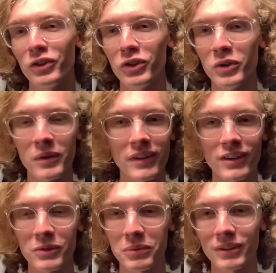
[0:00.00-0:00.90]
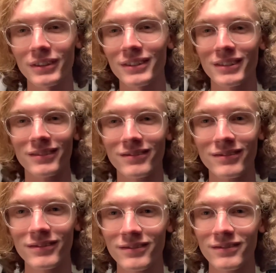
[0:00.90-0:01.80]
Do with it as you please.
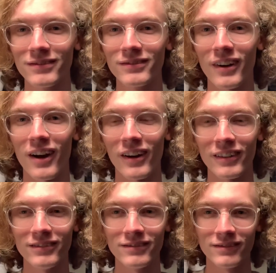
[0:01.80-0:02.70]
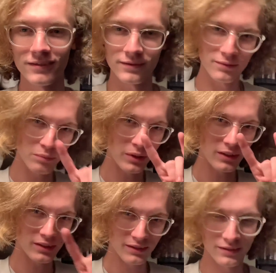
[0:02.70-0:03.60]
Alright.
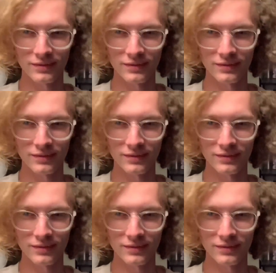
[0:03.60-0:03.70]
Peace.